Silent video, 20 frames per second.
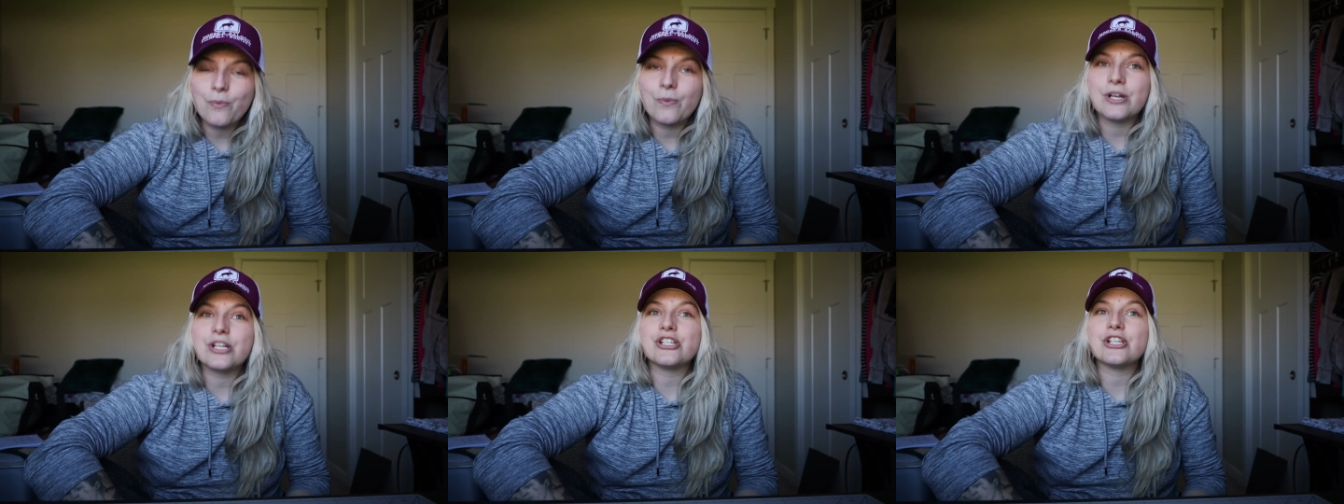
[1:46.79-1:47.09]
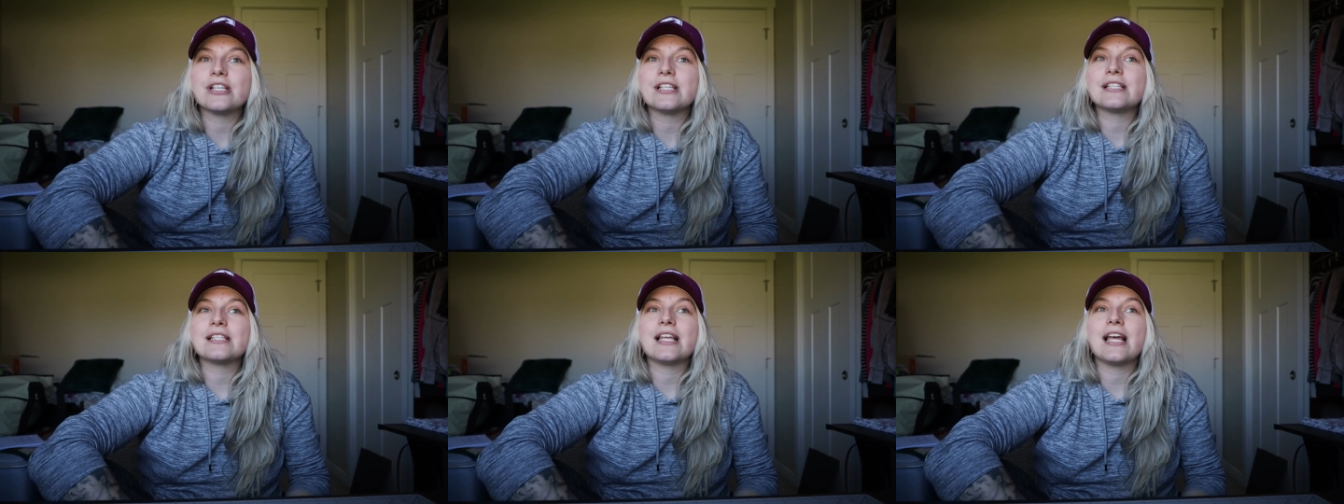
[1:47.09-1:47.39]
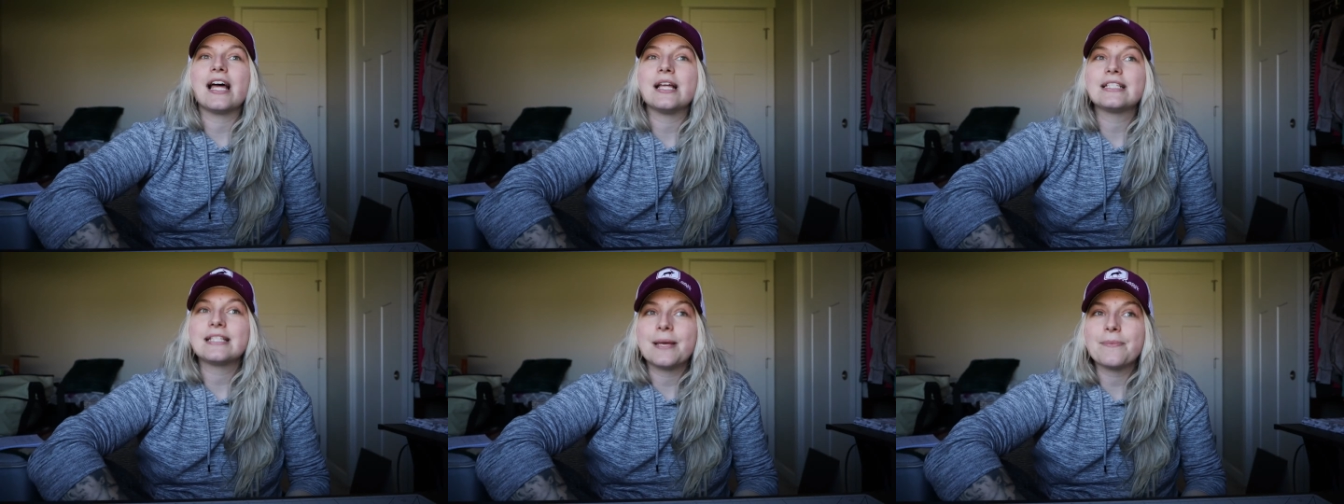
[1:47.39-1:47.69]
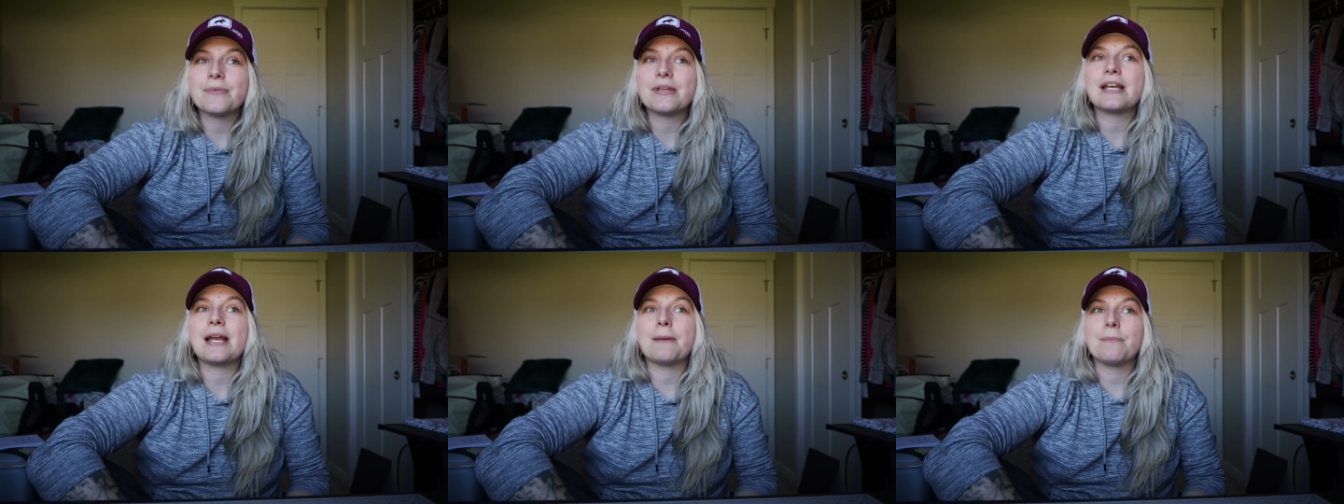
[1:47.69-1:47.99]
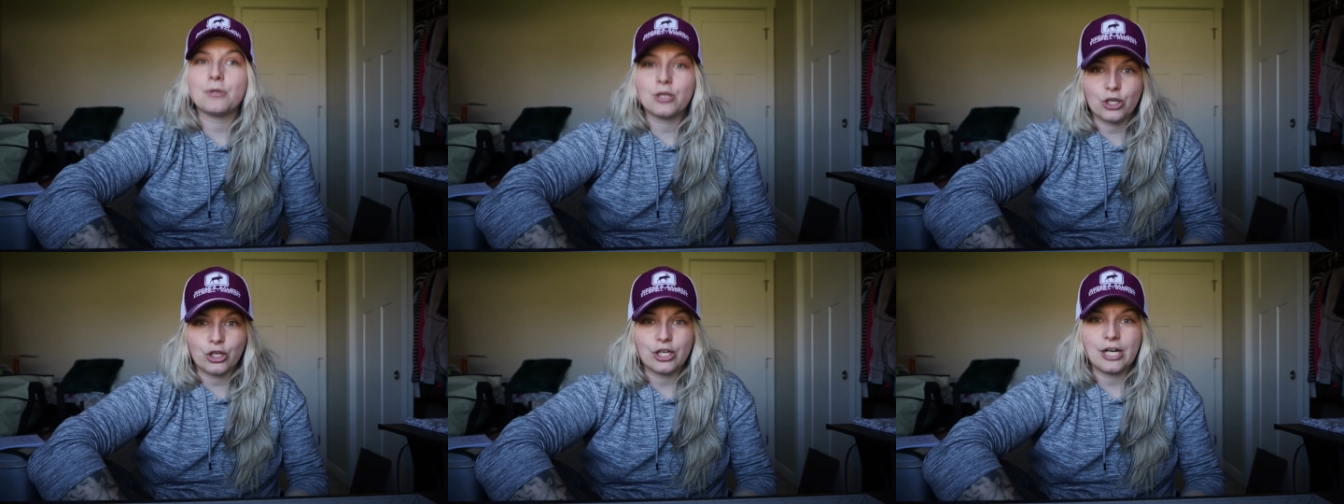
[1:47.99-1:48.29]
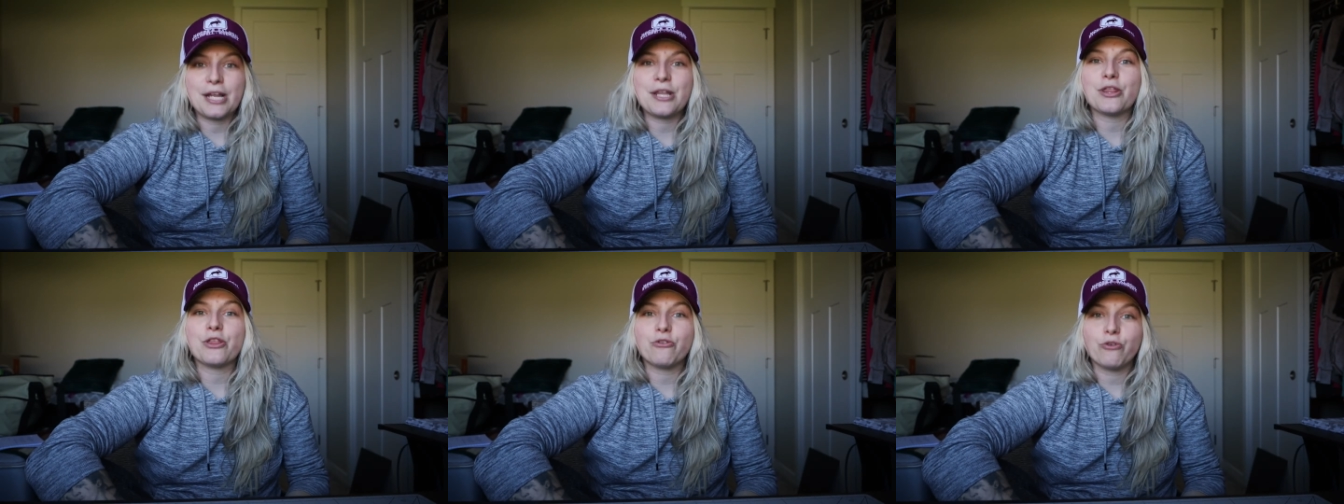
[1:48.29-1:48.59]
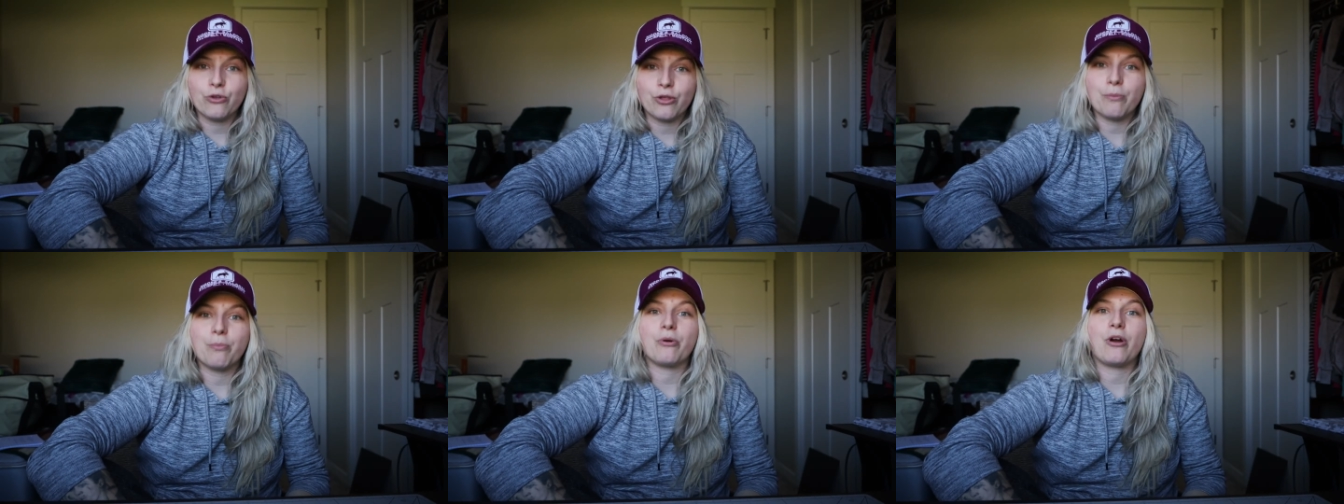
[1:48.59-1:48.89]
which is something I'm learning
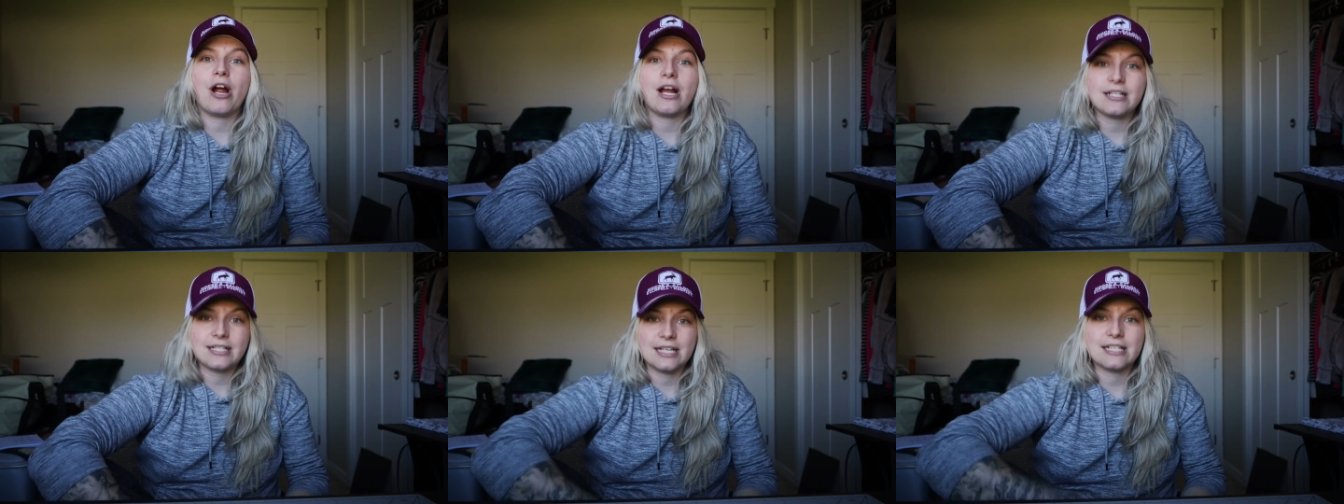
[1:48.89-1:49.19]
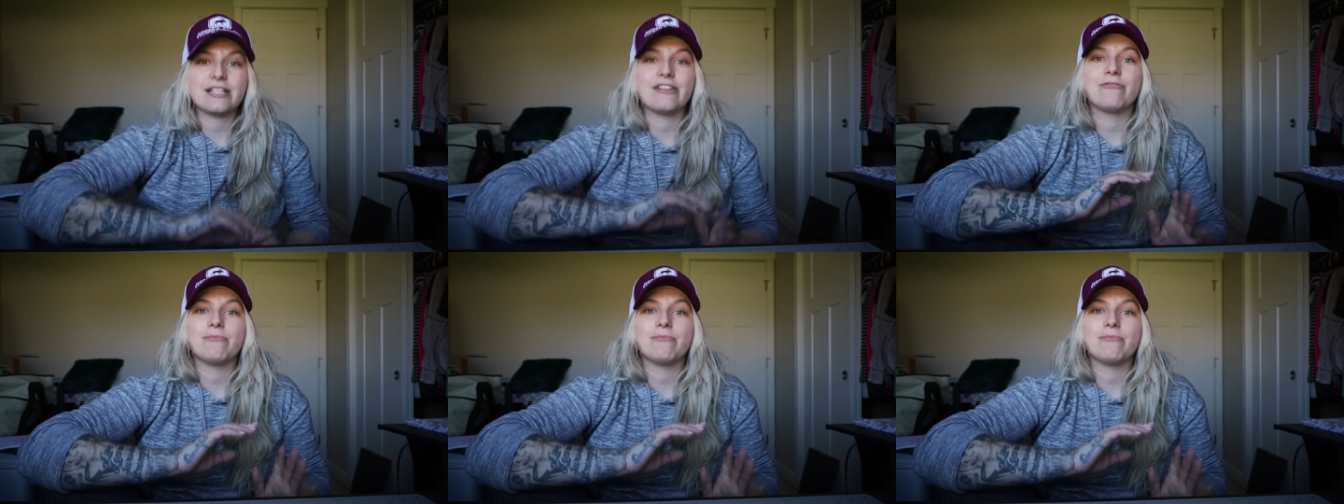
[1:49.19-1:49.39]
through the process